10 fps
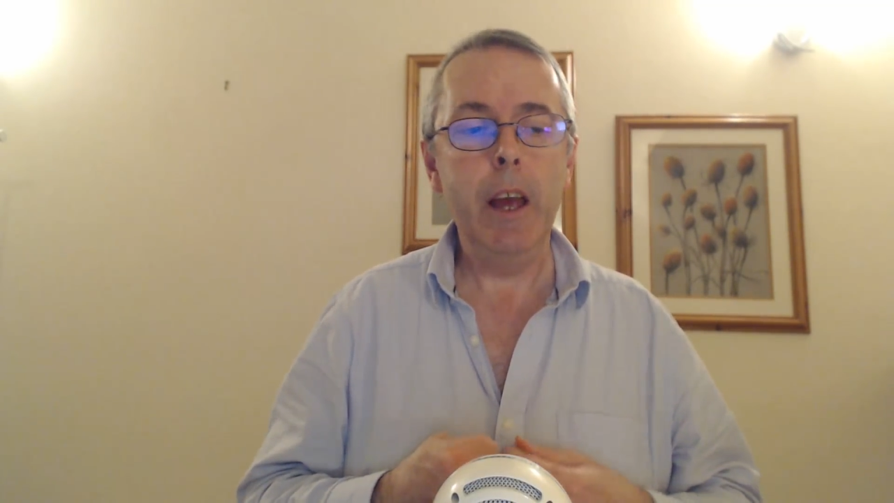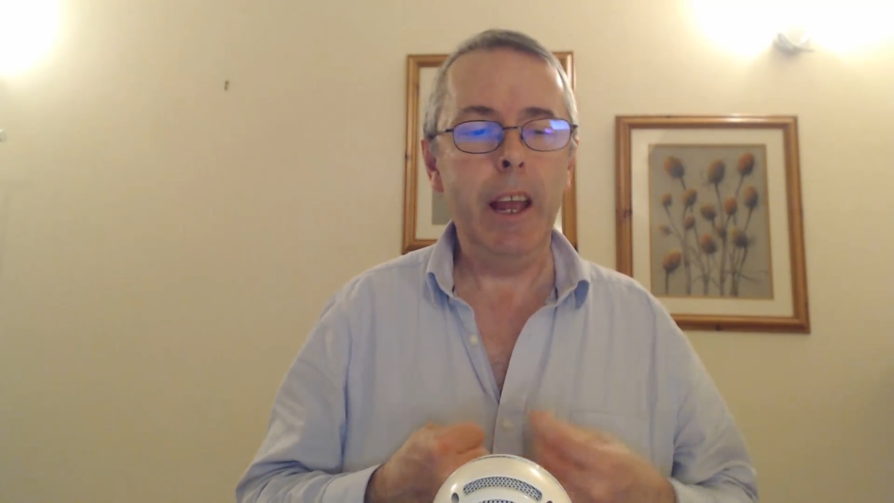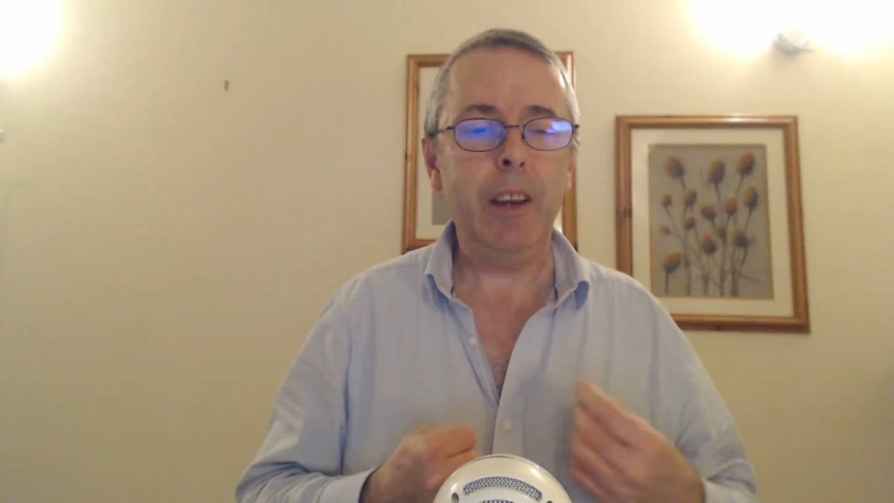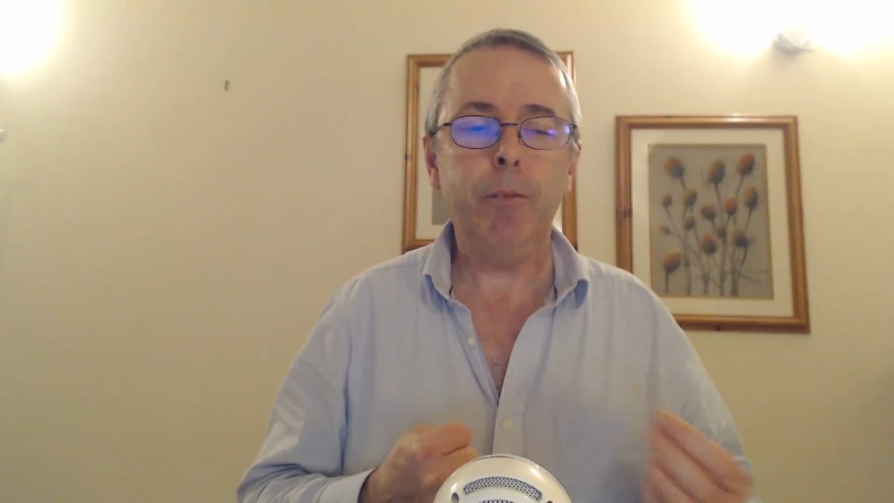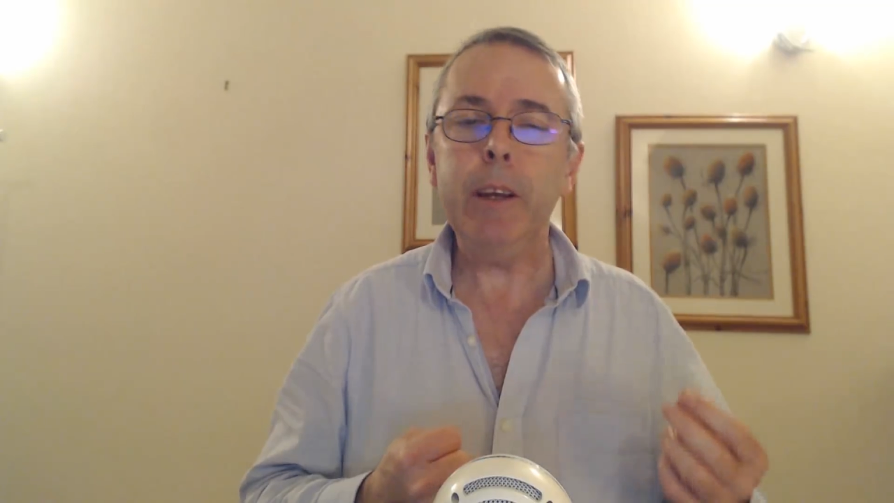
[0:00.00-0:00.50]

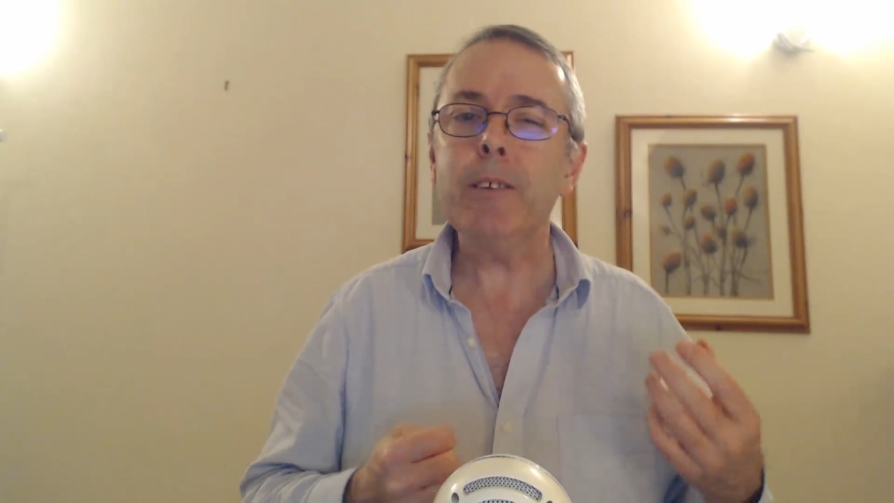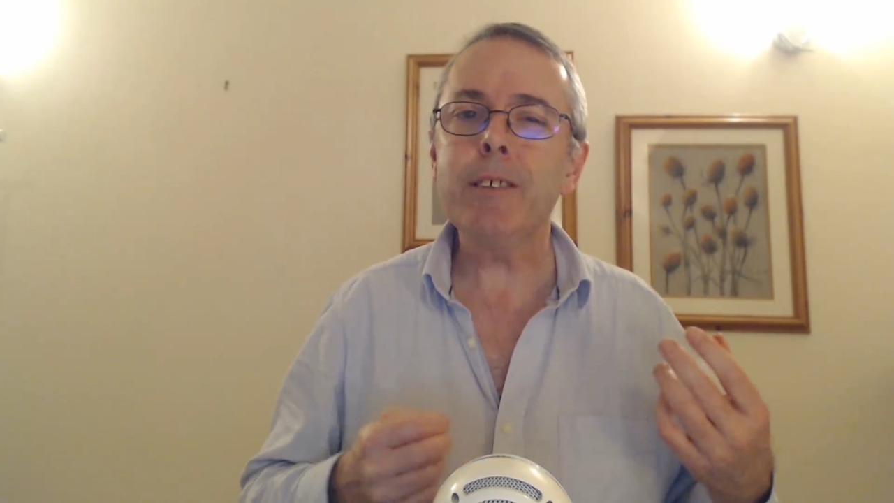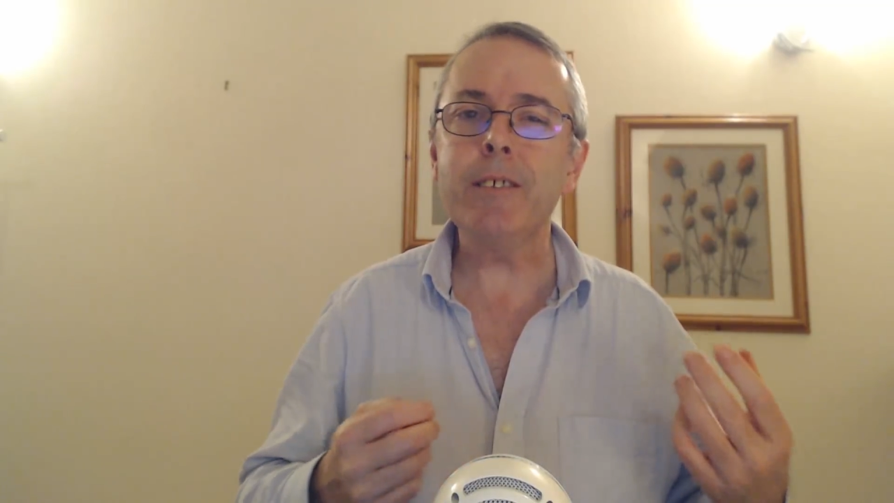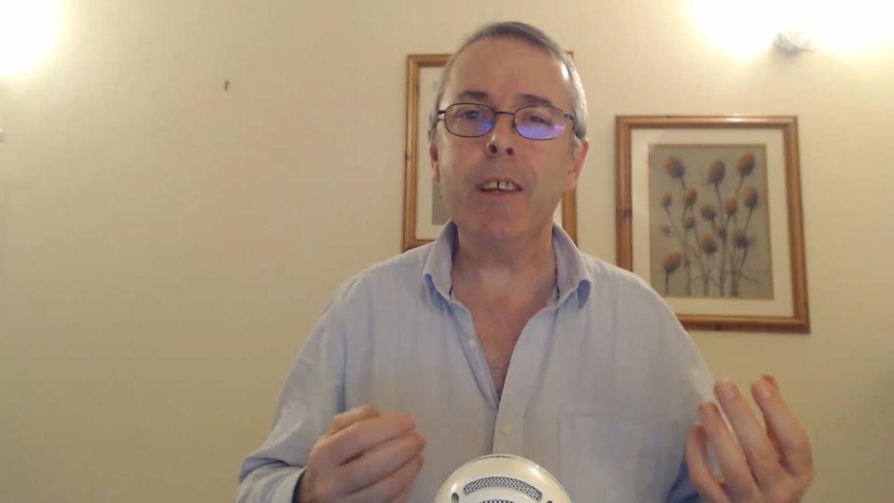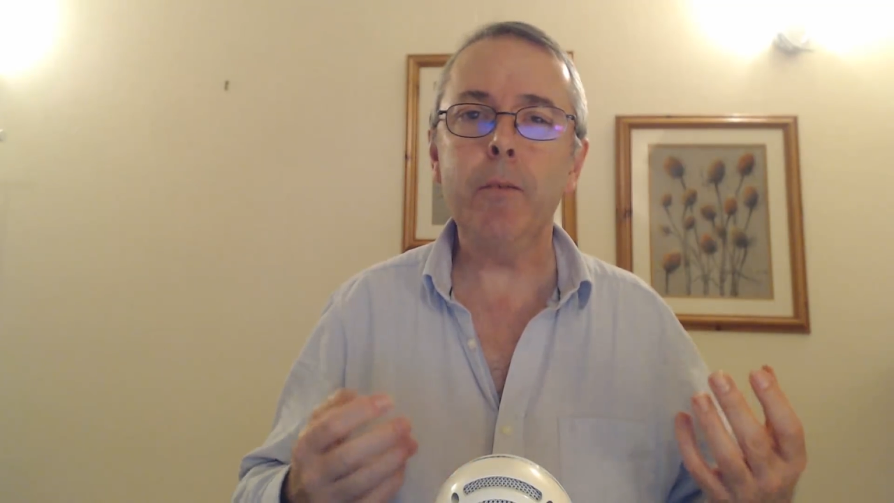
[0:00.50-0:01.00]
It feels
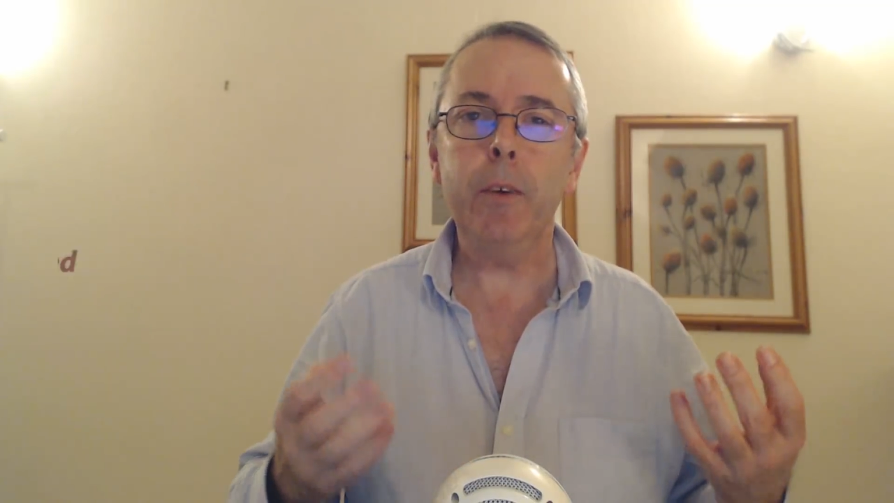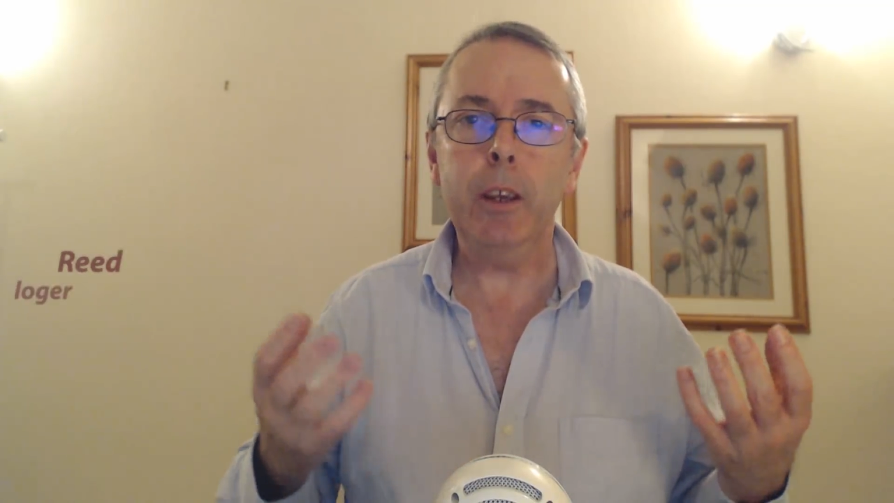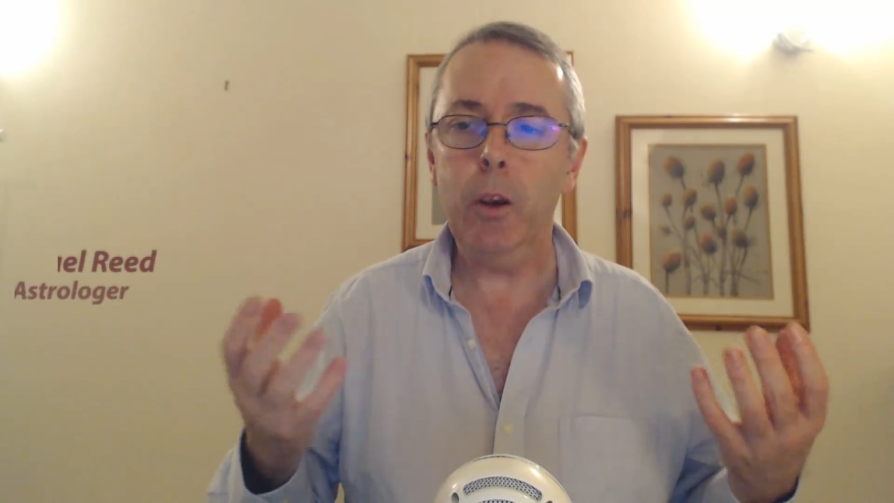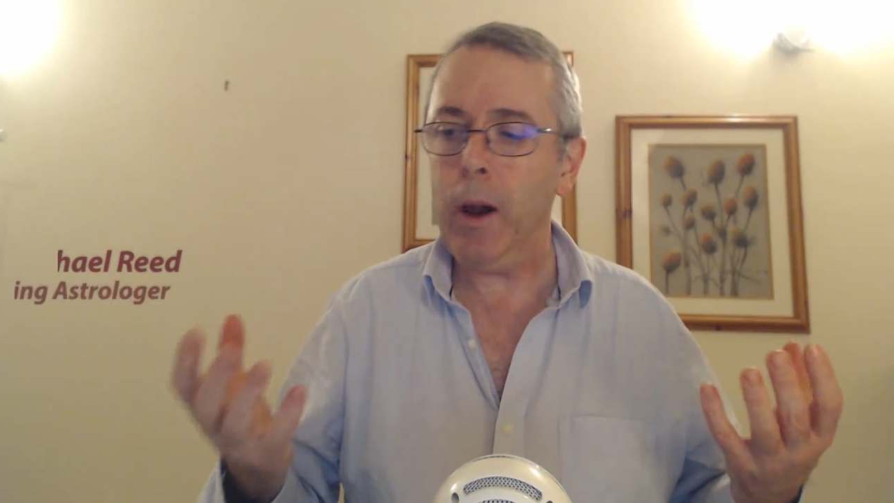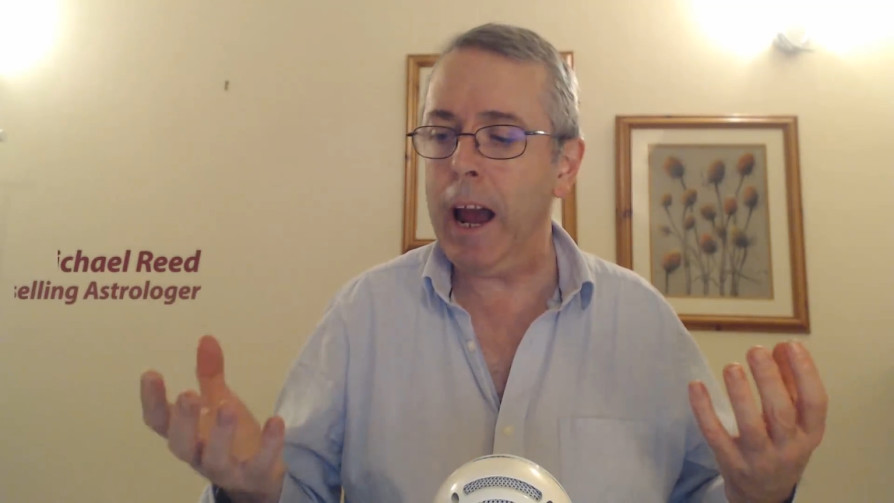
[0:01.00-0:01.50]
as if
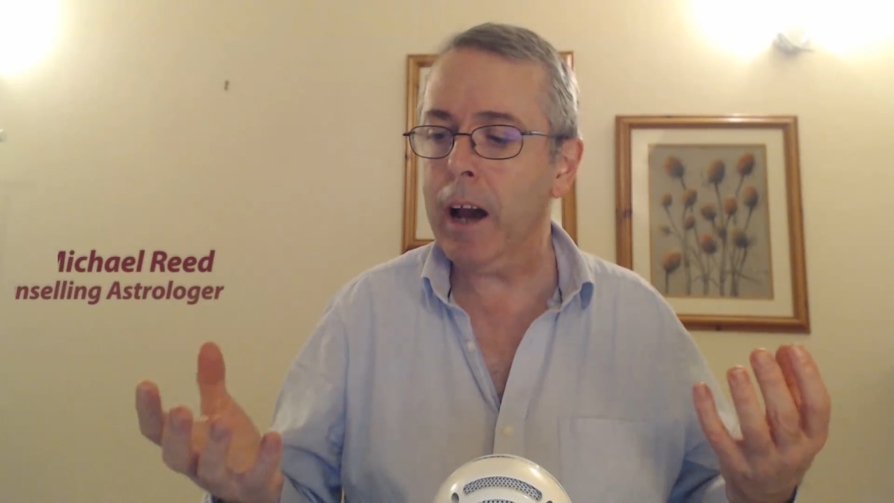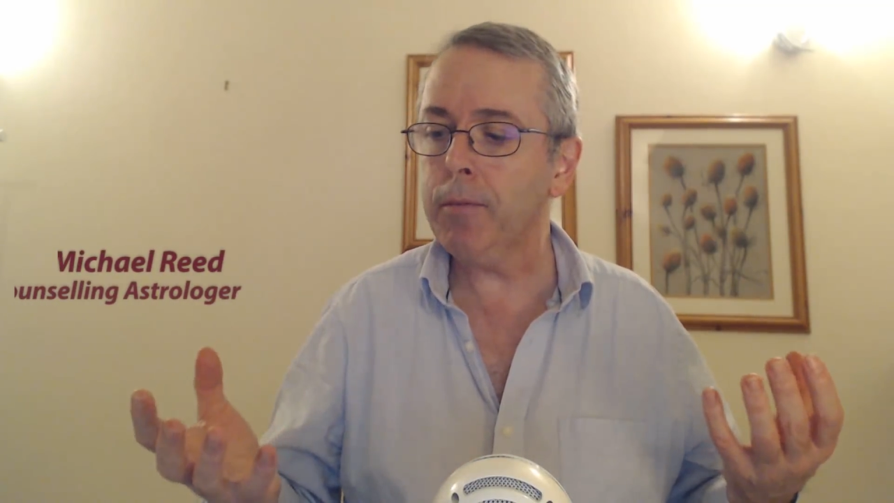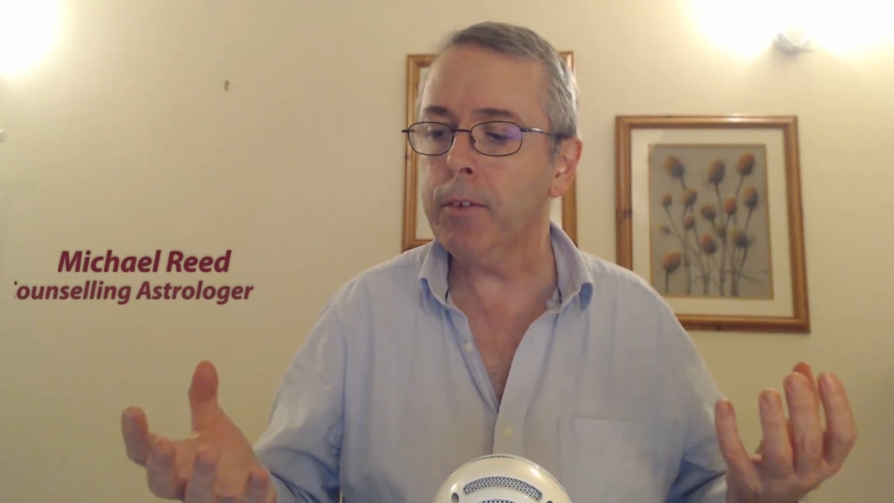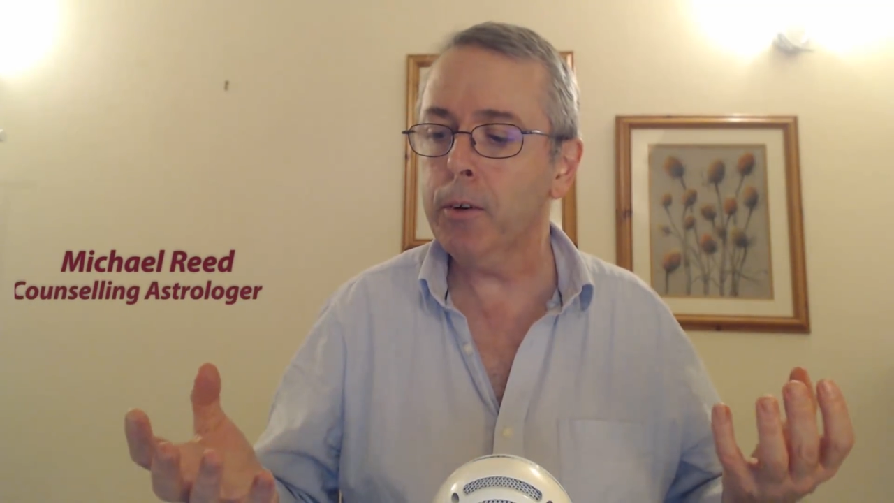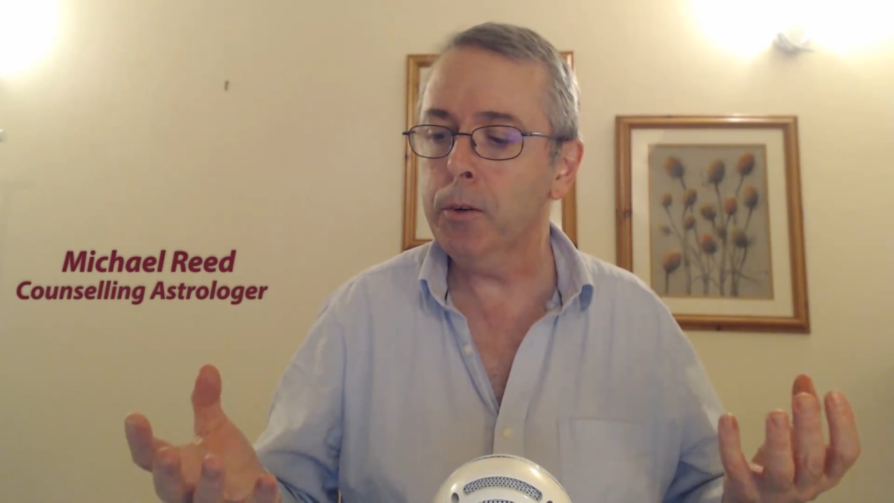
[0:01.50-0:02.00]
you
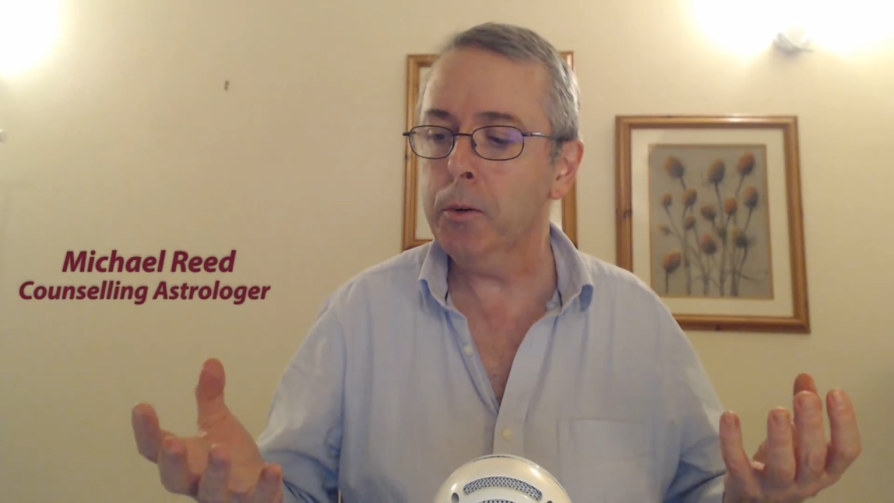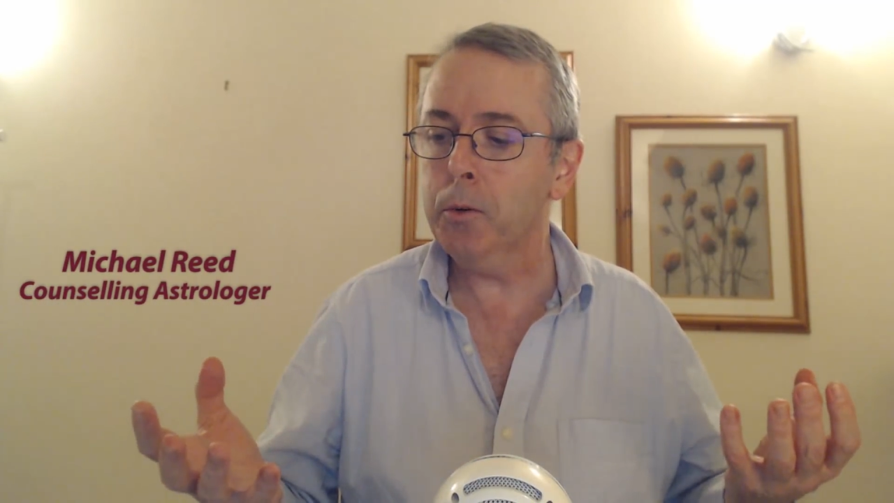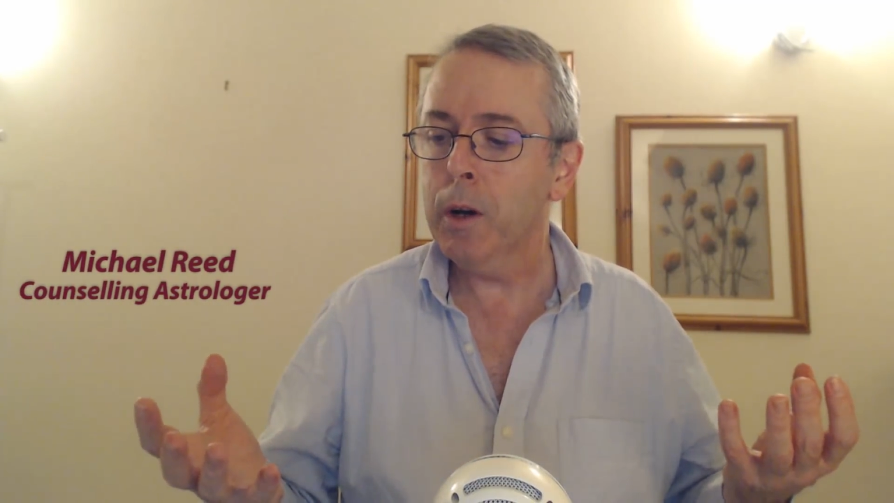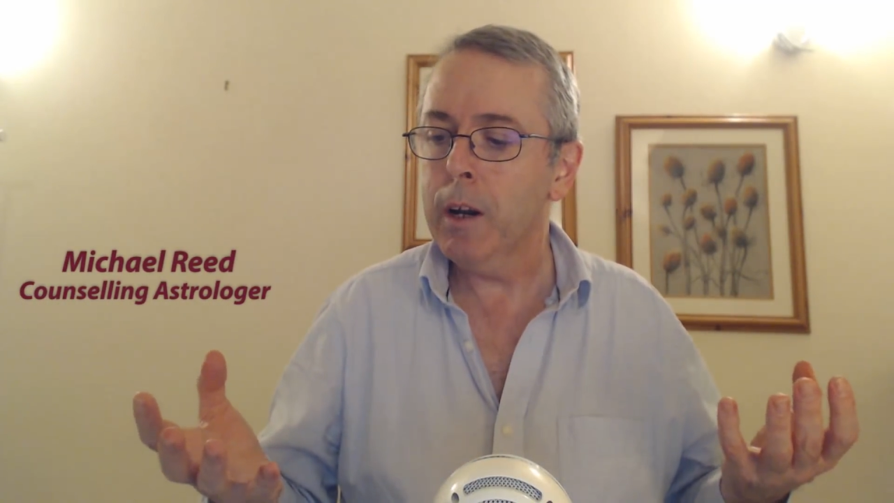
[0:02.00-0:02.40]
have to